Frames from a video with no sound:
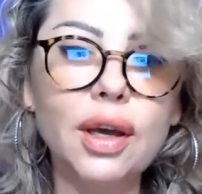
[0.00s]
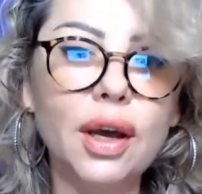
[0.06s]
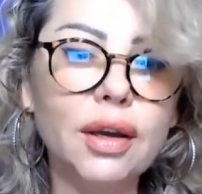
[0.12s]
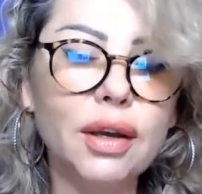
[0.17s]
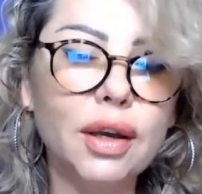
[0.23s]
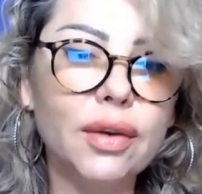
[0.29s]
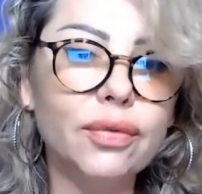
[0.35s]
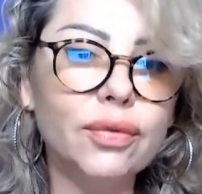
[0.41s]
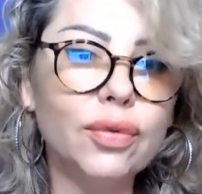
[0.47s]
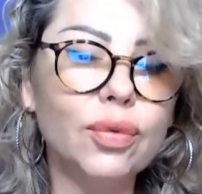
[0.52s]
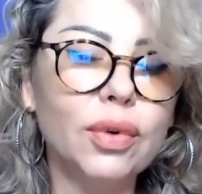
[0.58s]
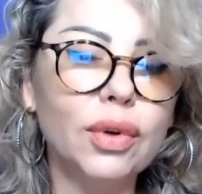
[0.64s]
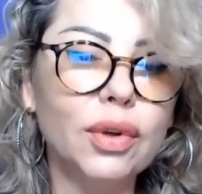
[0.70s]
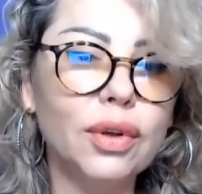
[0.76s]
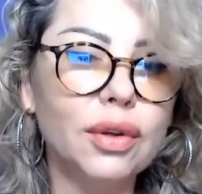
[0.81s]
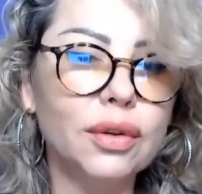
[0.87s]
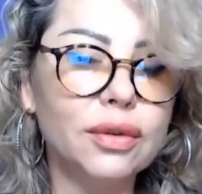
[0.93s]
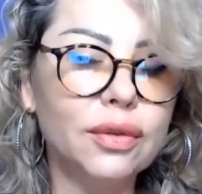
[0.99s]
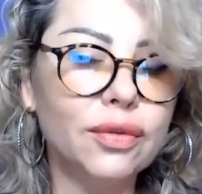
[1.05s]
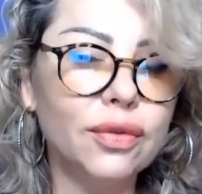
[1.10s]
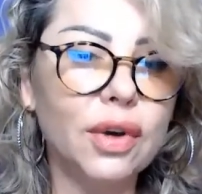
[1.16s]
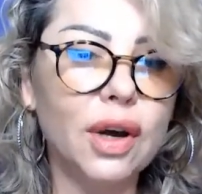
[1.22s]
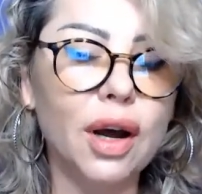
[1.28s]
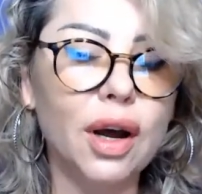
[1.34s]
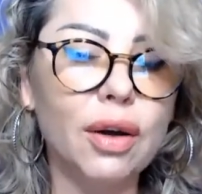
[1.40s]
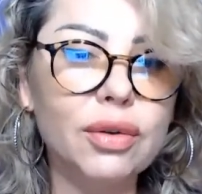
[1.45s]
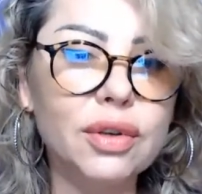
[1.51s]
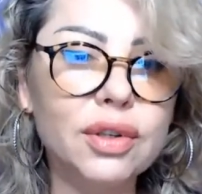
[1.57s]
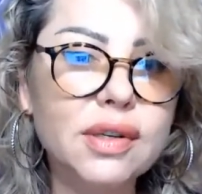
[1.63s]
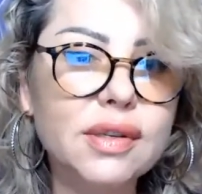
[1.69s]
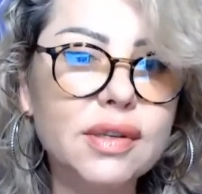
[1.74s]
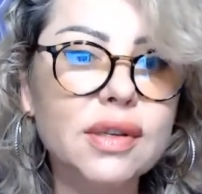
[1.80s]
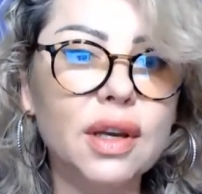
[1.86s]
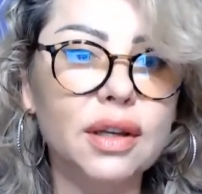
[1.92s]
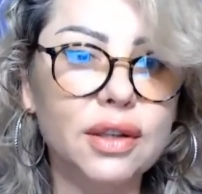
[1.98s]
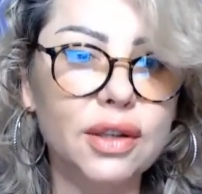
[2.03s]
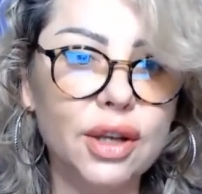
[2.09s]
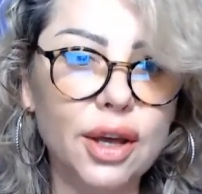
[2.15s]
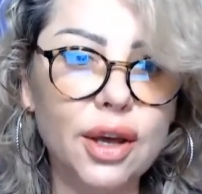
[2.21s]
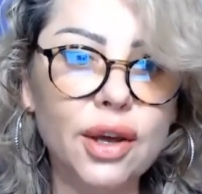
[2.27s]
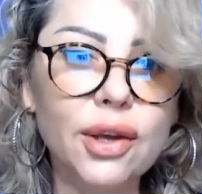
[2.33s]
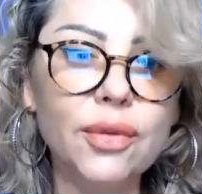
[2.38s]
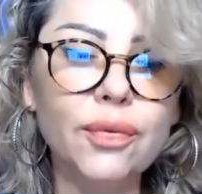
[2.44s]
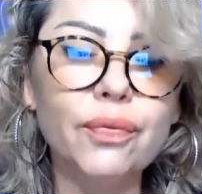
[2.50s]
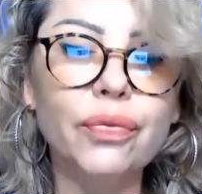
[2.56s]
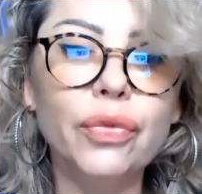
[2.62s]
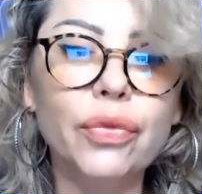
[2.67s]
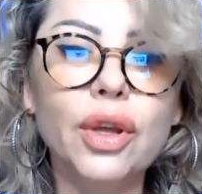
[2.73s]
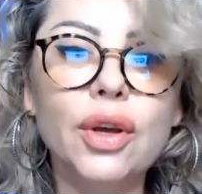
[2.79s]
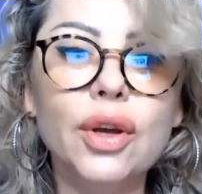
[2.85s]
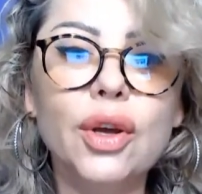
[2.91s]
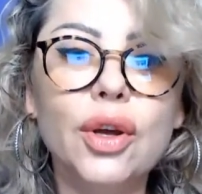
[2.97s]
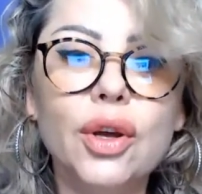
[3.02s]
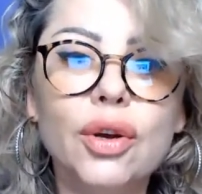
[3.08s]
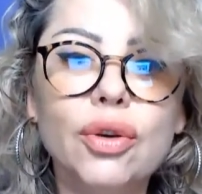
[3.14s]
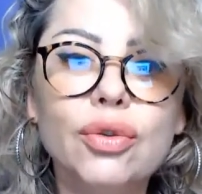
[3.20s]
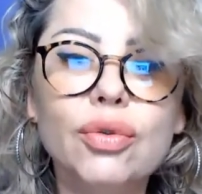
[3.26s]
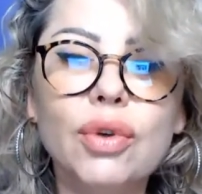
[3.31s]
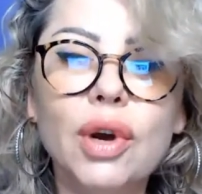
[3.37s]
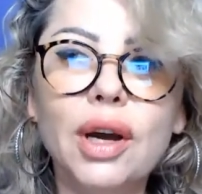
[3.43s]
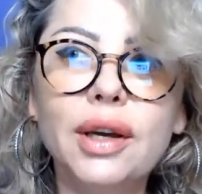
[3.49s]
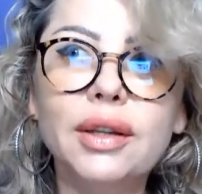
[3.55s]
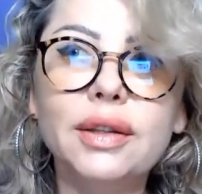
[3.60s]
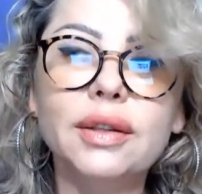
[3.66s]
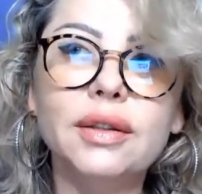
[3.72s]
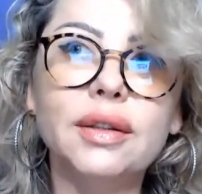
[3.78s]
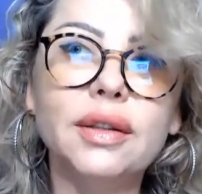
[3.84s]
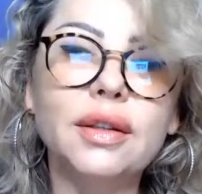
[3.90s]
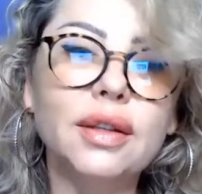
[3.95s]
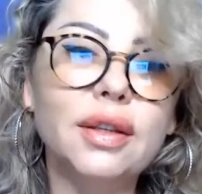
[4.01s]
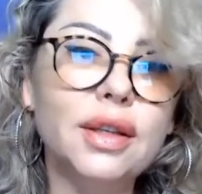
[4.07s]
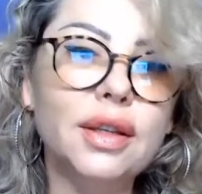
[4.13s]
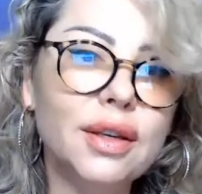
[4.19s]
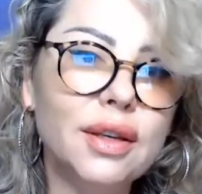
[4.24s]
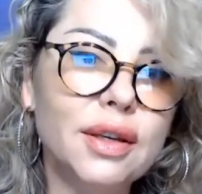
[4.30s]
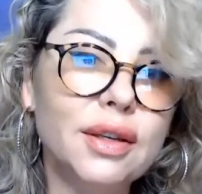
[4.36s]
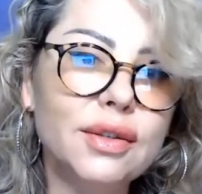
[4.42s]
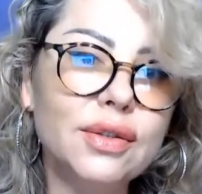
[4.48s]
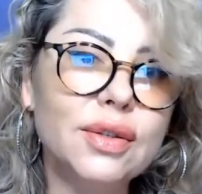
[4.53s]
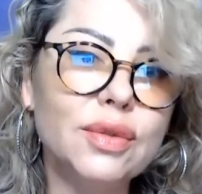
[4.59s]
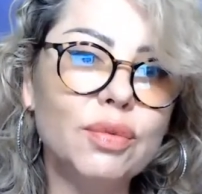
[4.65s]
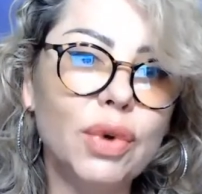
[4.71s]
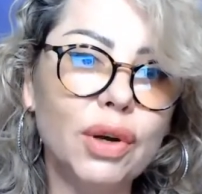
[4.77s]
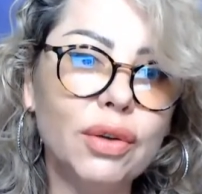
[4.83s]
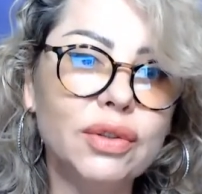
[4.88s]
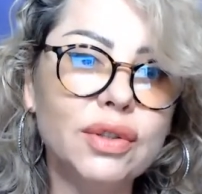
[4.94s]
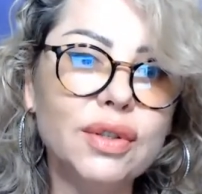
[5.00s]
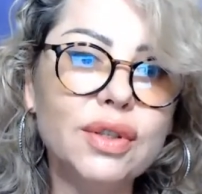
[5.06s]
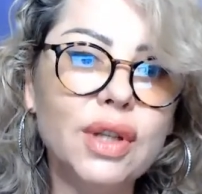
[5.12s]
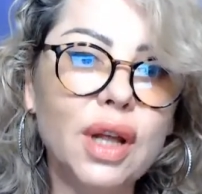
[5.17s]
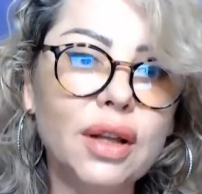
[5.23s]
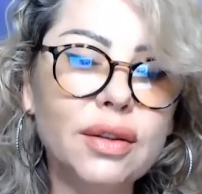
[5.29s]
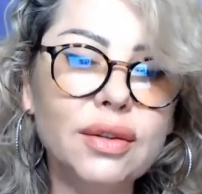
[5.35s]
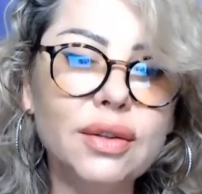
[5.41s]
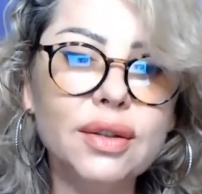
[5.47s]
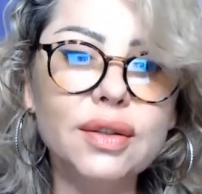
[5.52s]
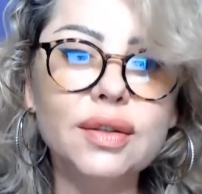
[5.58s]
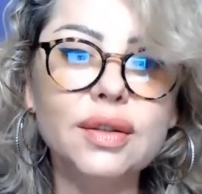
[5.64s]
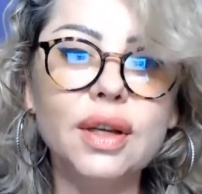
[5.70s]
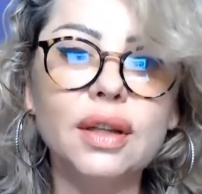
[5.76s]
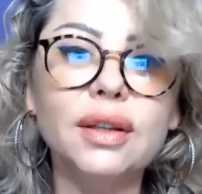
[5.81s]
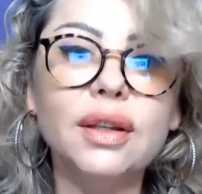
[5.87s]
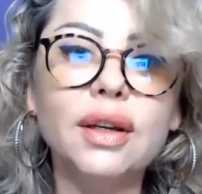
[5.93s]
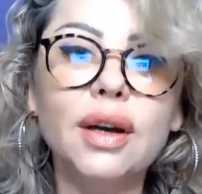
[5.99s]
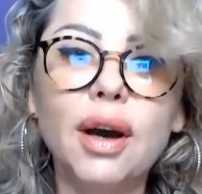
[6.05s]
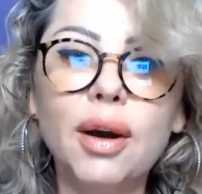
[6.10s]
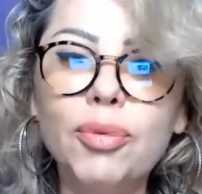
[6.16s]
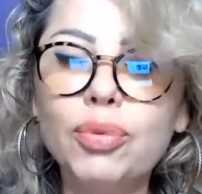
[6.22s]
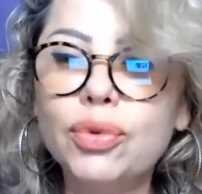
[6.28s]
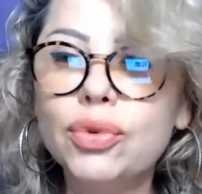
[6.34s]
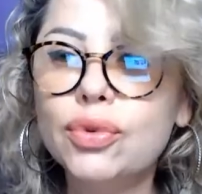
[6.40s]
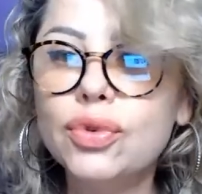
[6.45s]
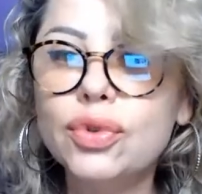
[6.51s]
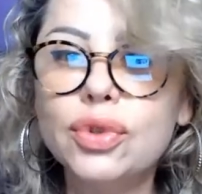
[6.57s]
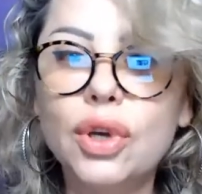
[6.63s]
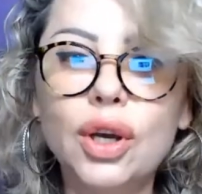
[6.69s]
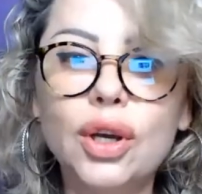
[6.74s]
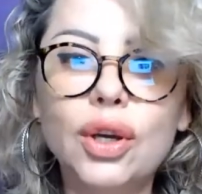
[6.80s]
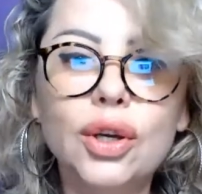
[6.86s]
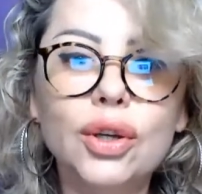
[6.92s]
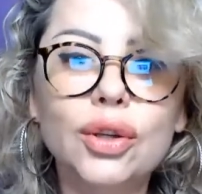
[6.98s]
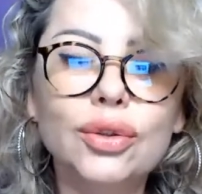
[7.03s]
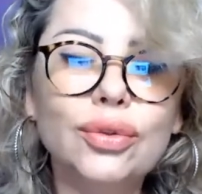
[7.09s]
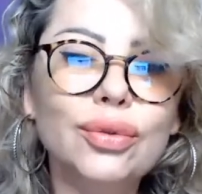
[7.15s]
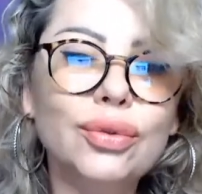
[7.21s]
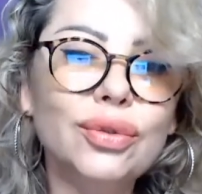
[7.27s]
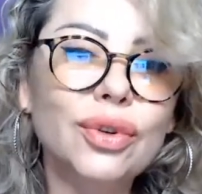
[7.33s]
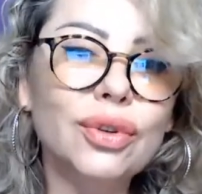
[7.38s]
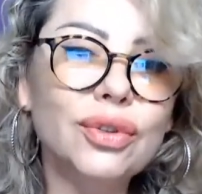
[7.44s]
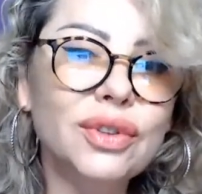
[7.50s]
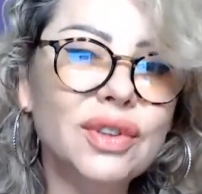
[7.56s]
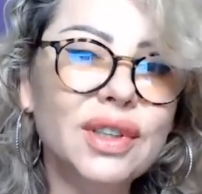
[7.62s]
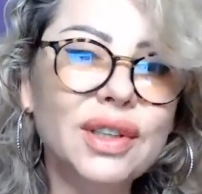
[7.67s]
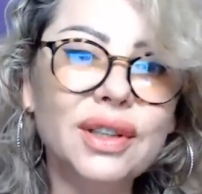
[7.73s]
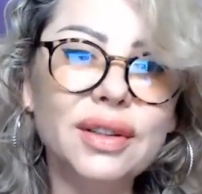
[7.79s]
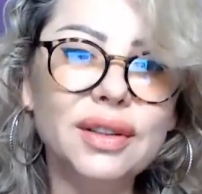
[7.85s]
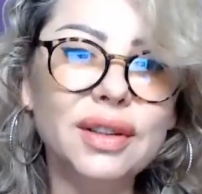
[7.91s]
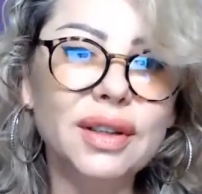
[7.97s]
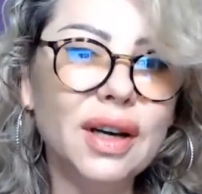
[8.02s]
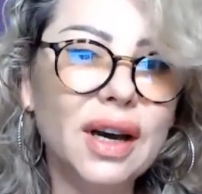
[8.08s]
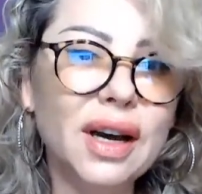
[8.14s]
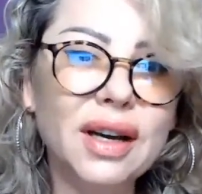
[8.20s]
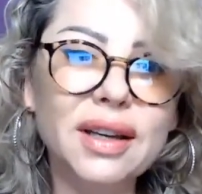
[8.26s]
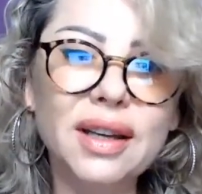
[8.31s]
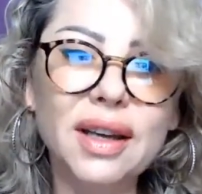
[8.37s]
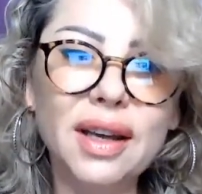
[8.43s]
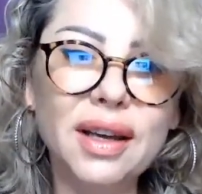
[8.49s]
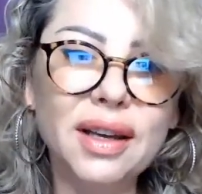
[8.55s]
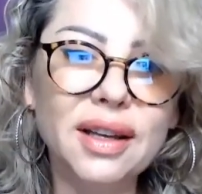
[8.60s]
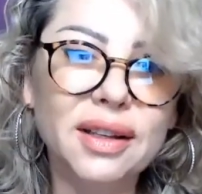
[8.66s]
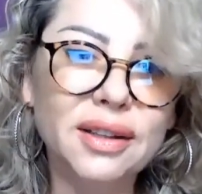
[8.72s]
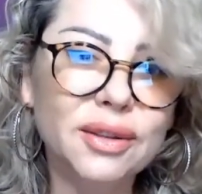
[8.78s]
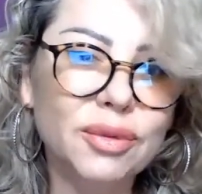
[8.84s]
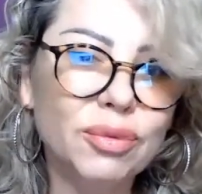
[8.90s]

I have 12 hours a day, right? The thing is about the standards that couples do not need a high-end